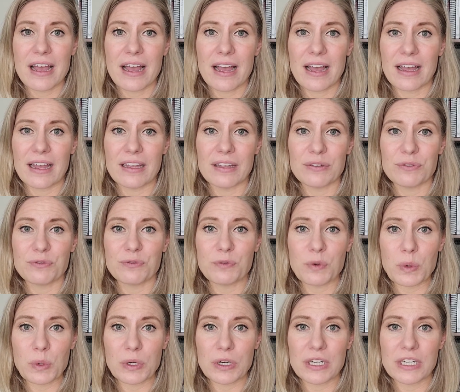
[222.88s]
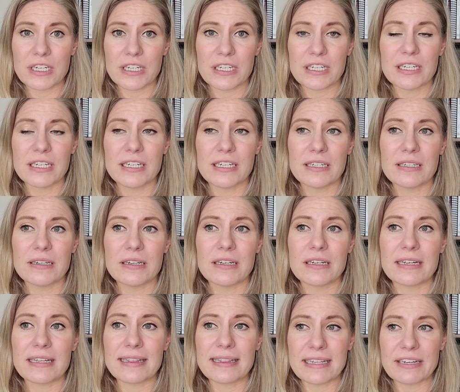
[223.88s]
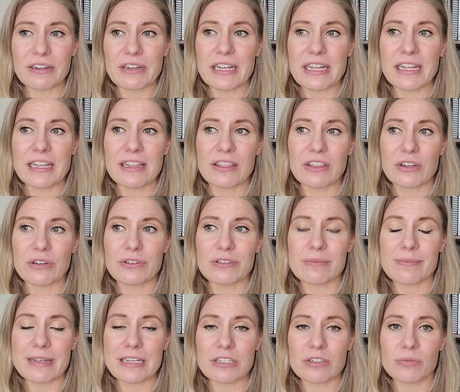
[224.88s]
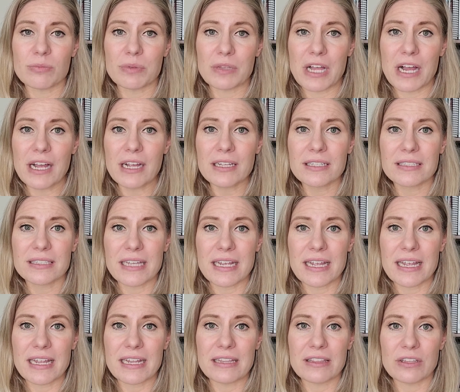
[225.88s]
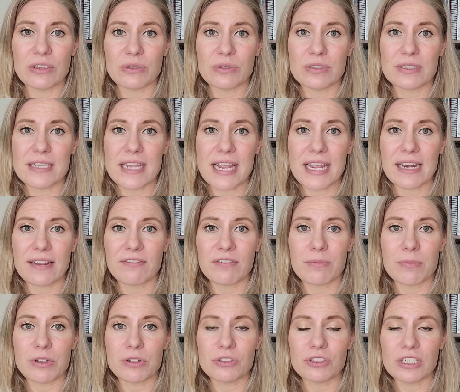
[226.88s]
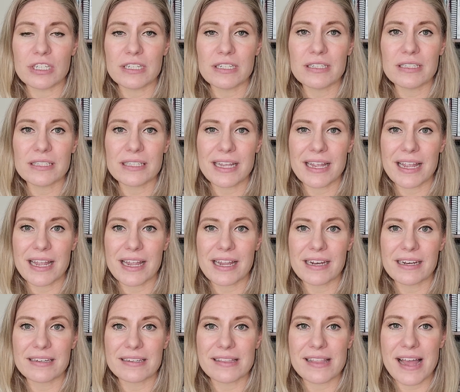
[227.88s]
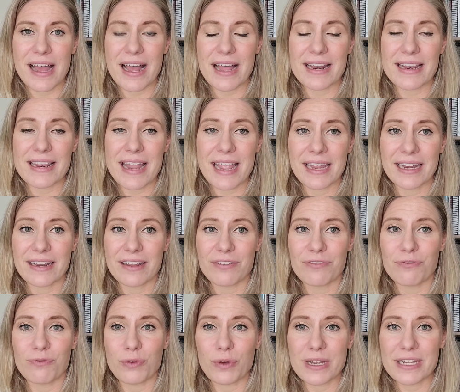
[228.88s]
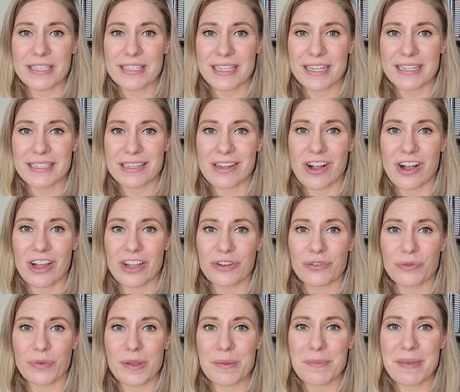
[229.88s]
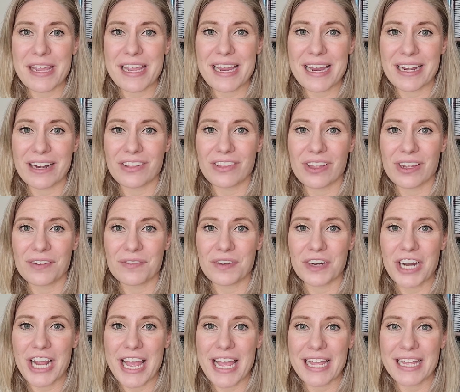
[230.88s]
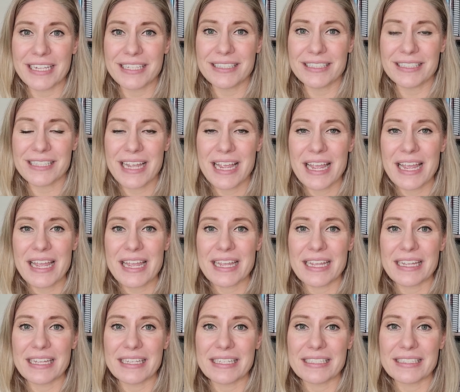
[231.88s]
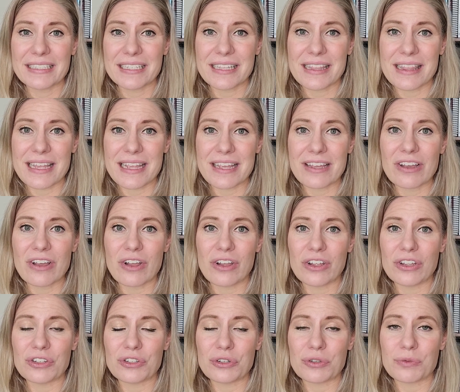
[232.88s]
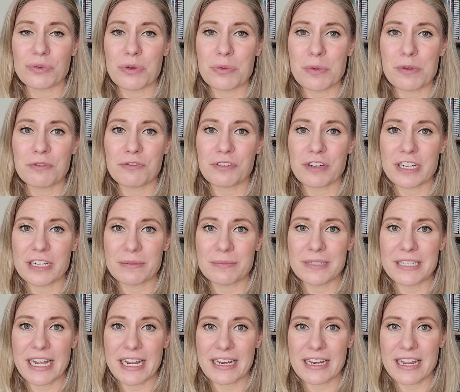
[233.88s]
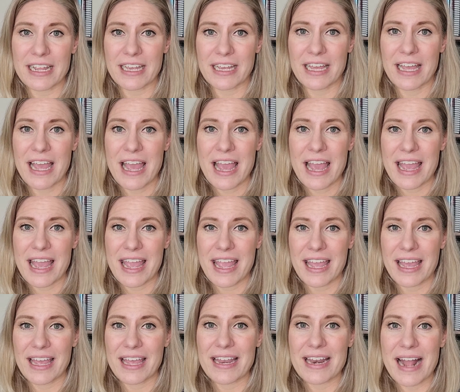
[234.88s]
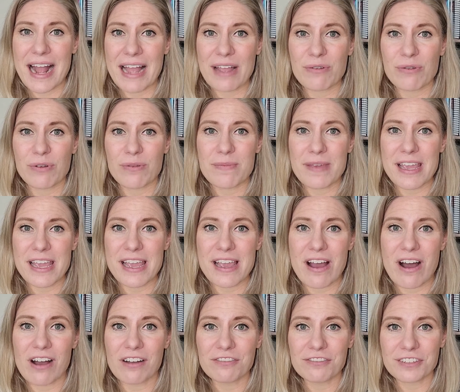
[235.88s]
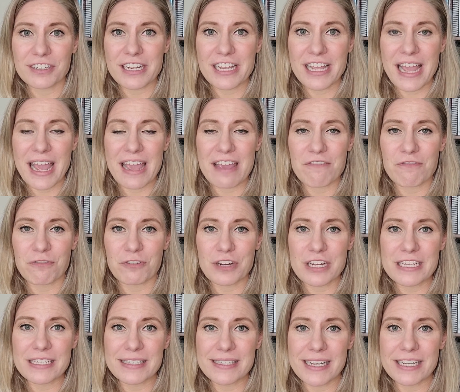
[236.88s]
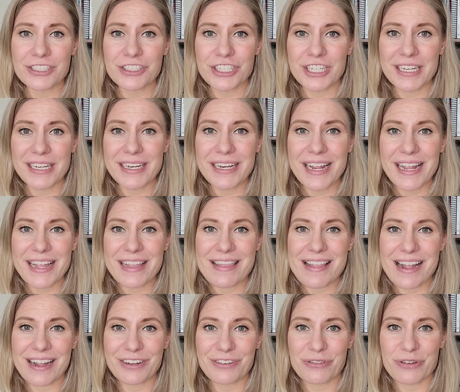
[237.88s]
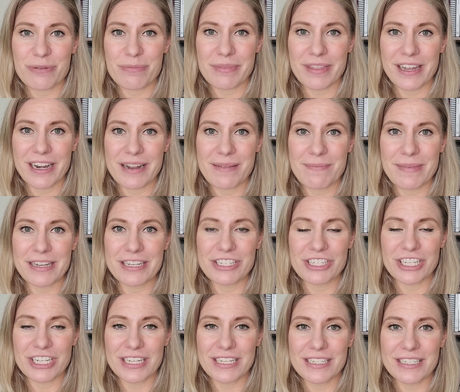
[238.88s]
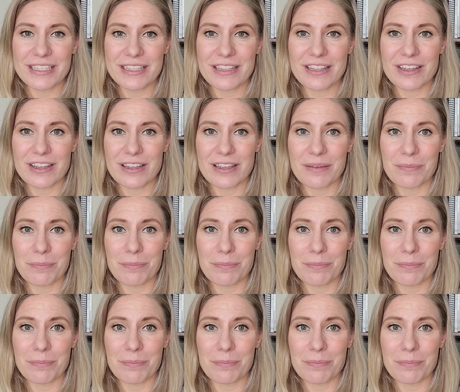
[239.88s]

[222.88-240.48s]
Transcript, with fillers: uh, for clearing those mental blocks and those negative emotions and that negative voice that's on repeat in a lot of our heads is a thing called aroma freedom technique and I will be offering a free session in that group that I mentioned, the